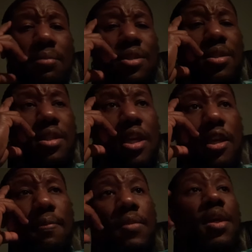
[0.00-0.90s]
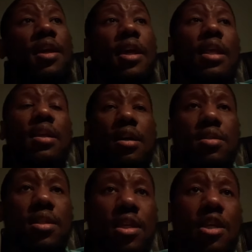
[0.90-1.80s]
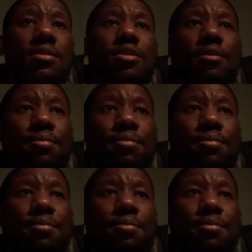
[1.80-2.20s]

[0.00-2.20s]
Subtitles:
I'm just saying. And it also came to